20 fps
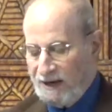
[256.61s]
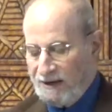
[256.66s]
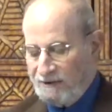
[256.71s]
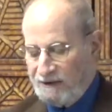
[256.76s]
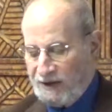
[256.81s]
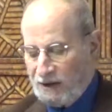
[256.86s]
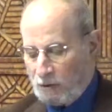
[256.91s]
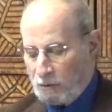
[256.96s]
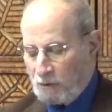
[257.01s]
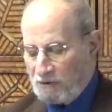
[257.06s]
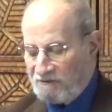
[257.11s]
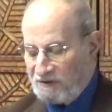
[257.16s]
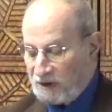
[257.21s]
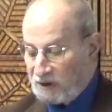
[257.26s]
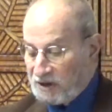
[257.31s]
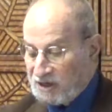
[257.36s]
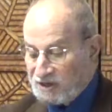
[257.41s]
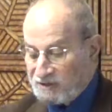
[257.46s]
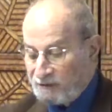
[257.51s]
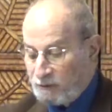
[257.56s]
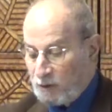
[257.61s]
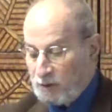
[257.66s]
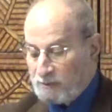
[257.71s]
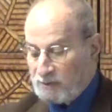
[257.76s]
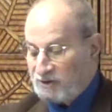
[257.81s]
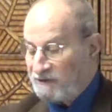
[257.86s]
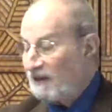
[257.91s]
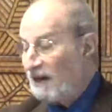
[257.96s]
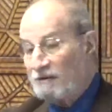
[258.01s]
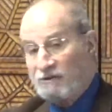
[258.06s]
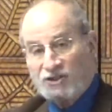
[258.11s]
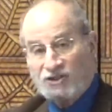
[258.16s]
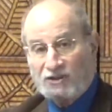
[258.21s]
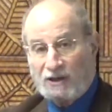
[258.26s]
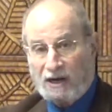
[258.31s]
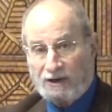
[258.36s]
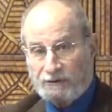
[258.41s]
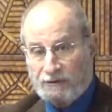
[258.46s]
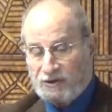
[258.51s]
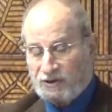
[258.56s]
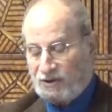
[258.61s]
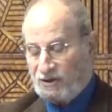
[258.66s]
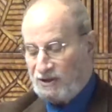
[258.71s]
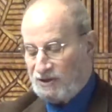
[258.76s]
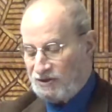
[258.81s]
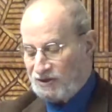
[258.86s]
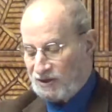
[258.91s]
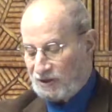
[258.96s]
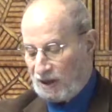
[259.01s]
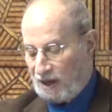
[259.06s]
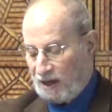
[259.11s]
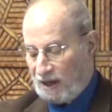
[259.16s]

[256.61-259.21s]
There were various forms of aristocracies,